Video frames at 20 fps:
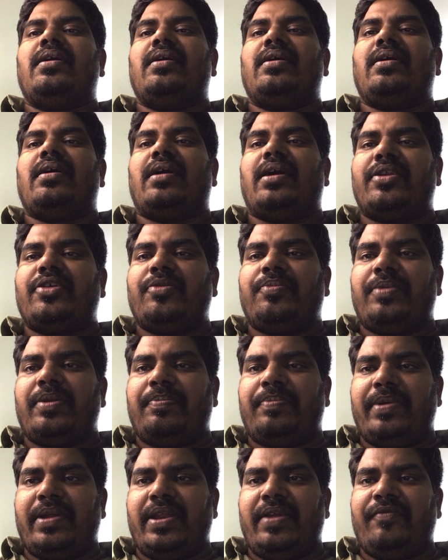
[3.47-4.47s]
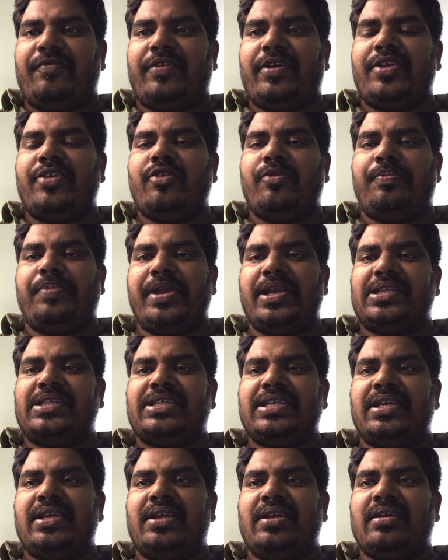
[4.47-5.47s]
Are you preparing for
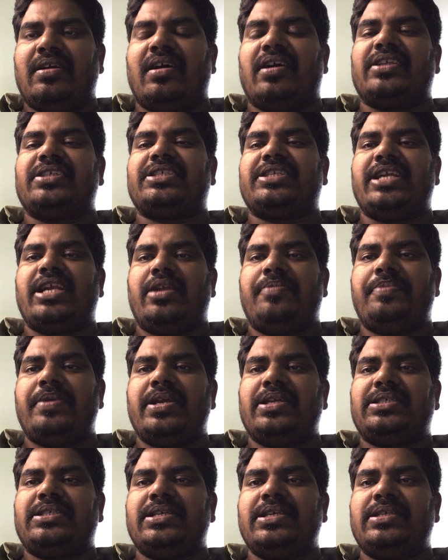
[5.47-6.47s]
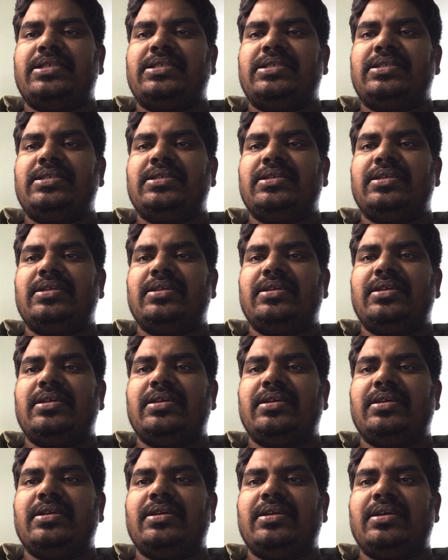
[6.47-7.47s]
UPSC or state PSCs?
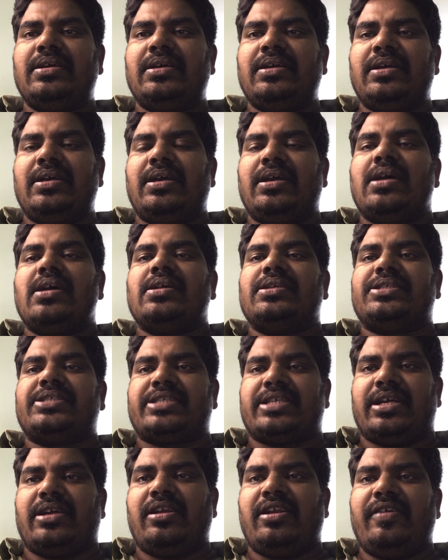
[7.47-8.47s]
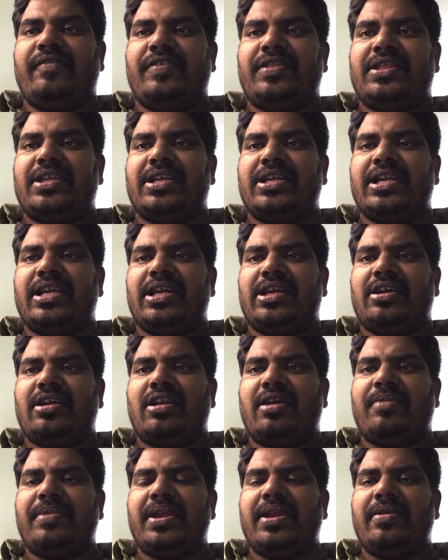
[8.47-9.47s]
Struggling with Indian
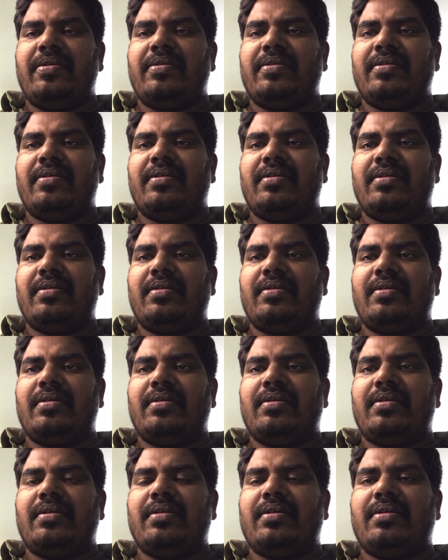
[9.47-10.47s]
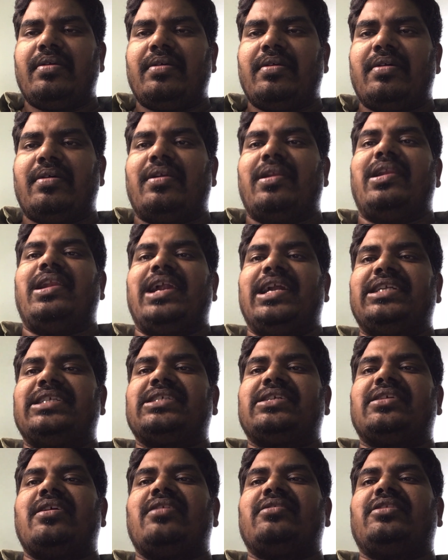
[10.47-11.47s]
economy? Let's
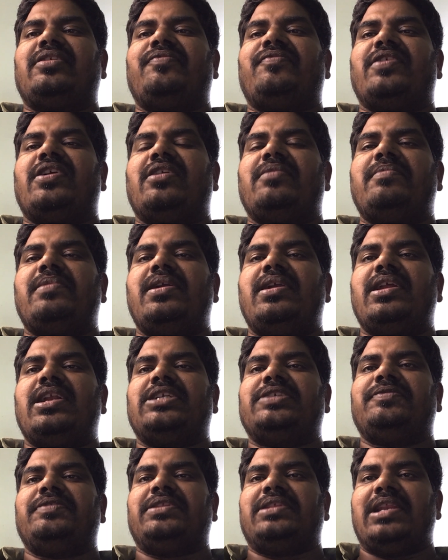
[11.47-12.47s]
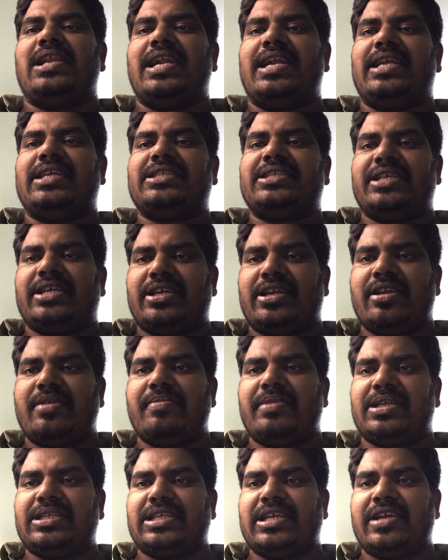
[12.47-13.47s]
crack the fundamentals with latest
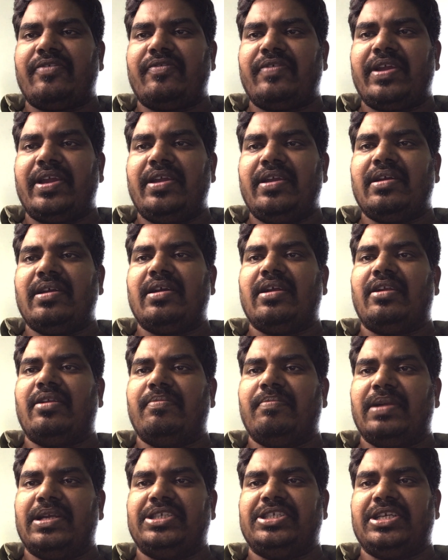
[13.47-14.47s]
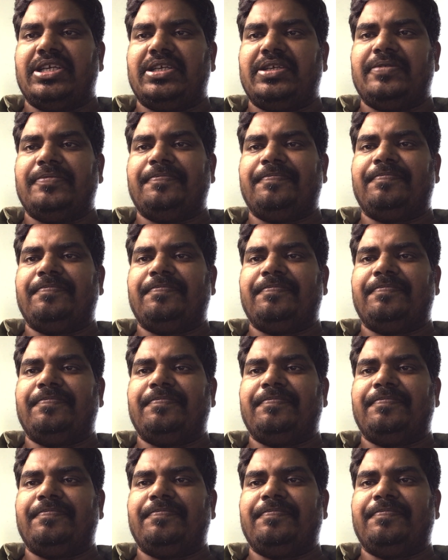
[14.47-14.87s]
economic survey and budget.